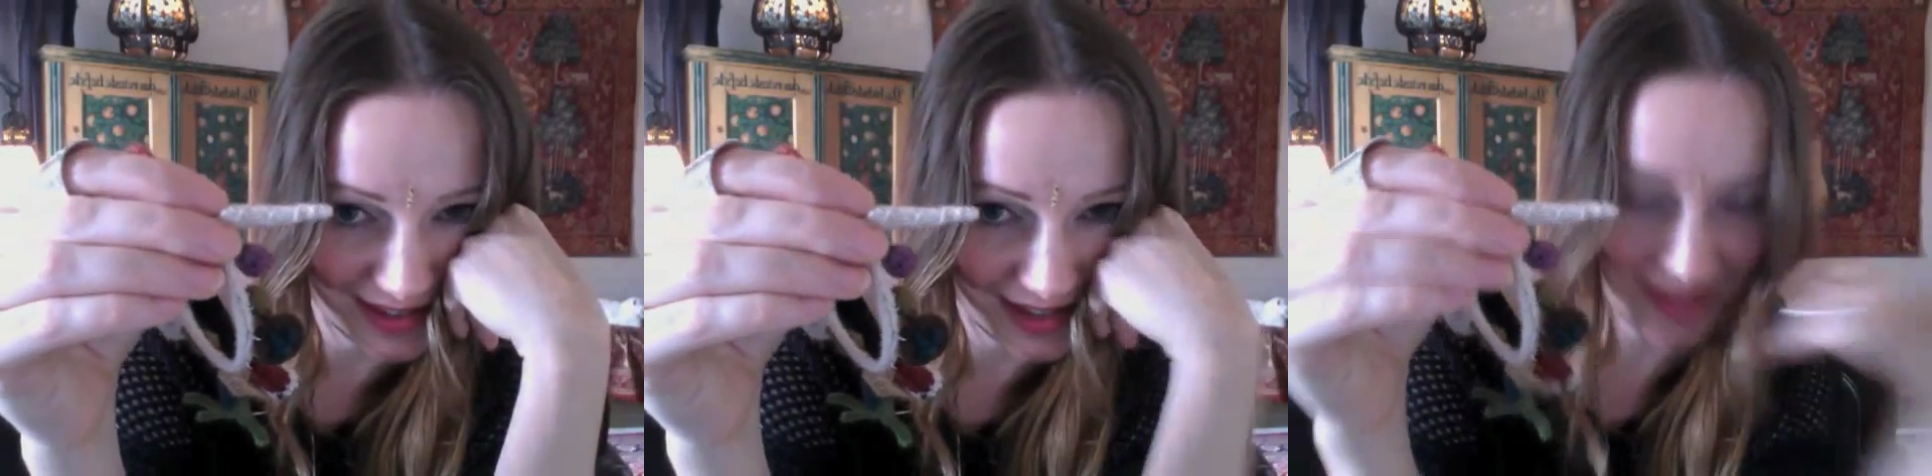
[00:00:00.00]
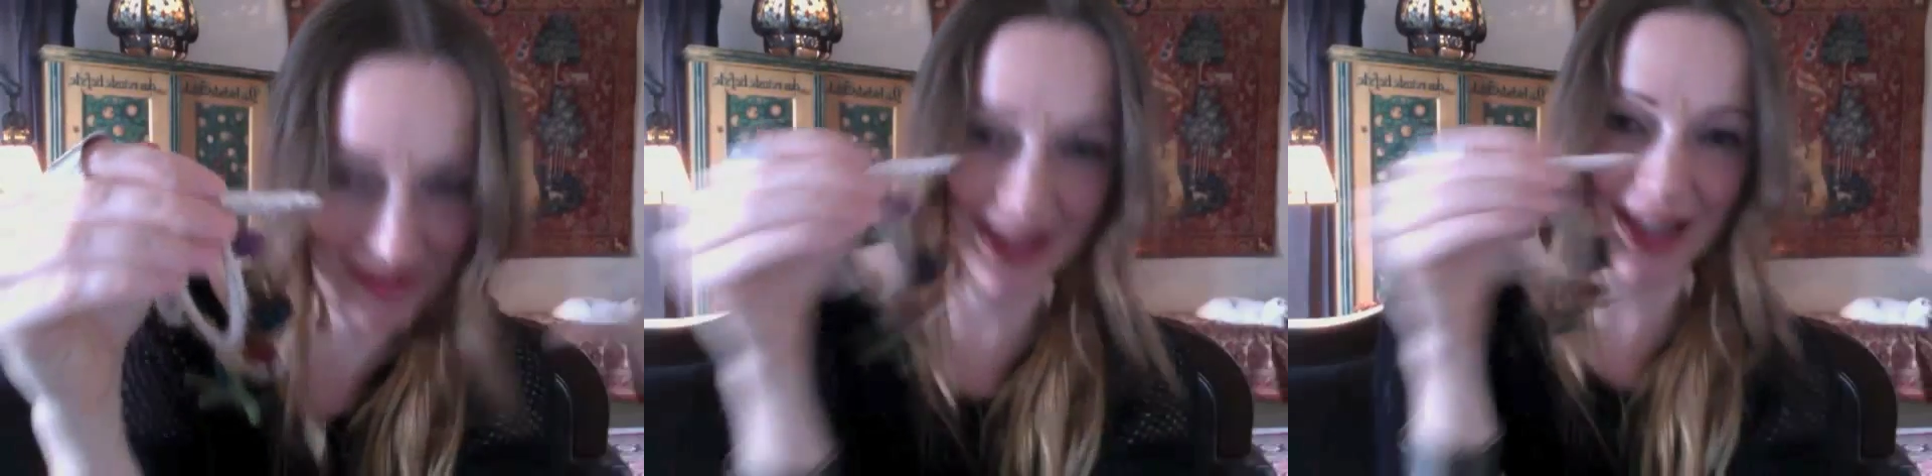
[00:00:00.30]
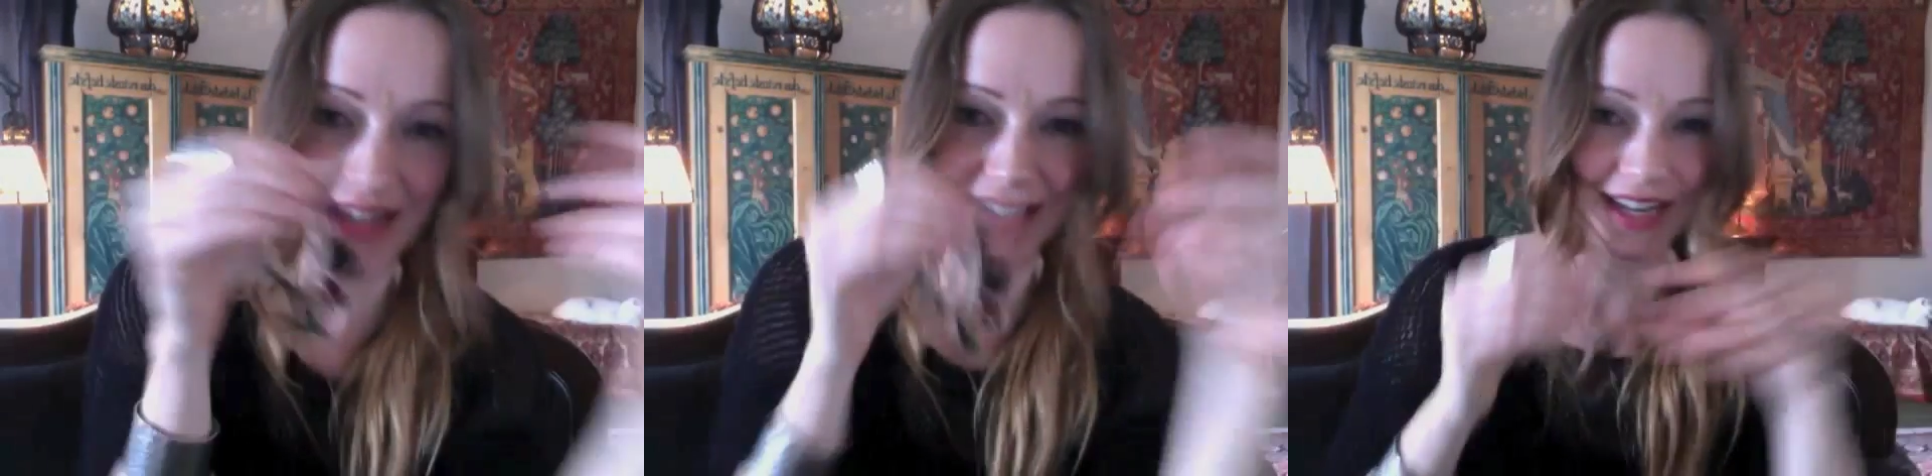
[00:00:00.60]
let you read
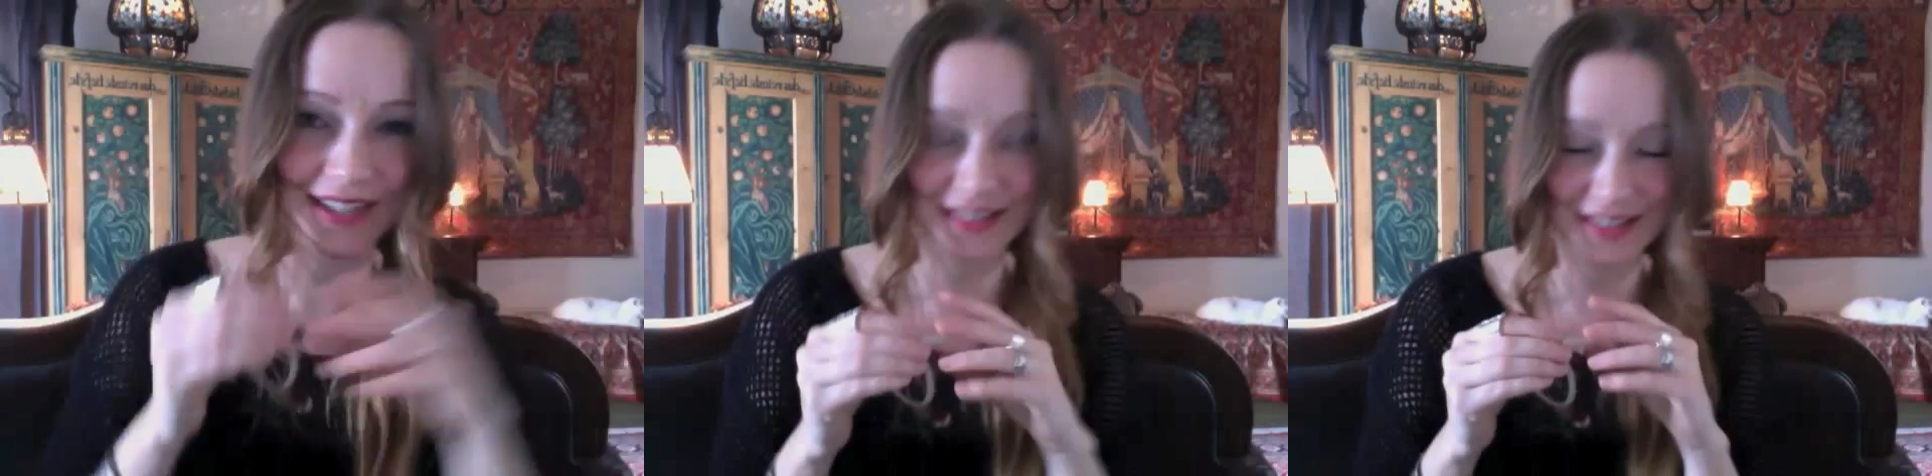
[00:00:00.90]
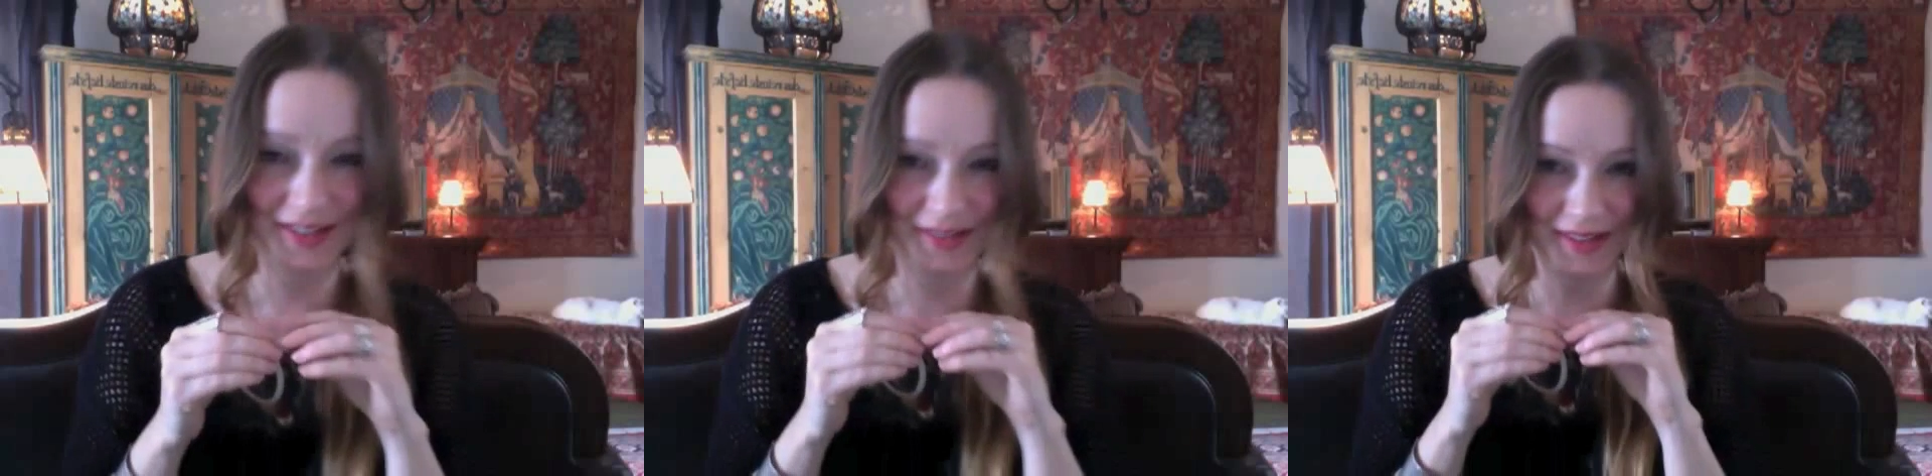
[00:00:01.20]
that task too.